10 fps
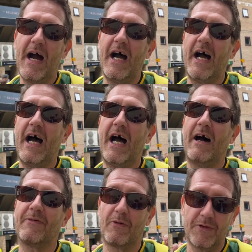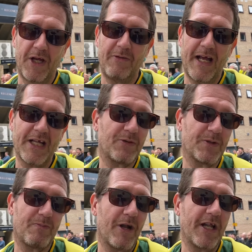I thought Nunes was
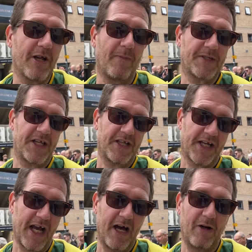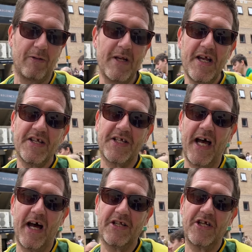brilliant, obviously the goal.
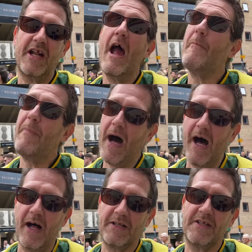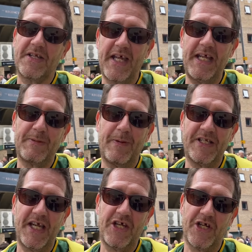Sargent, Barnes, his
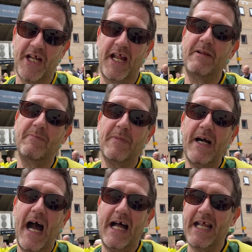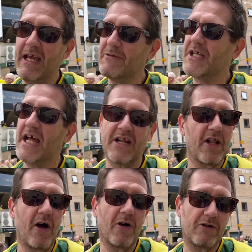positioning, and he was getting a
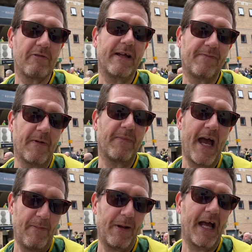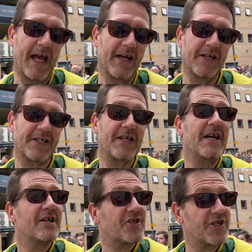lot of grief from their players,
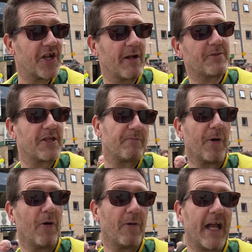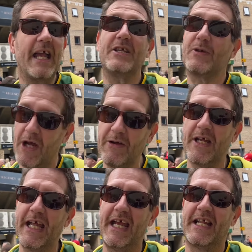stood up to the ball. He's who
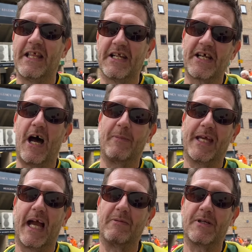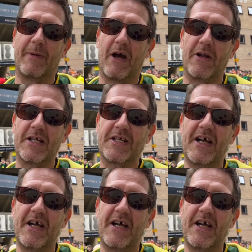you need in a derby game, to be honest.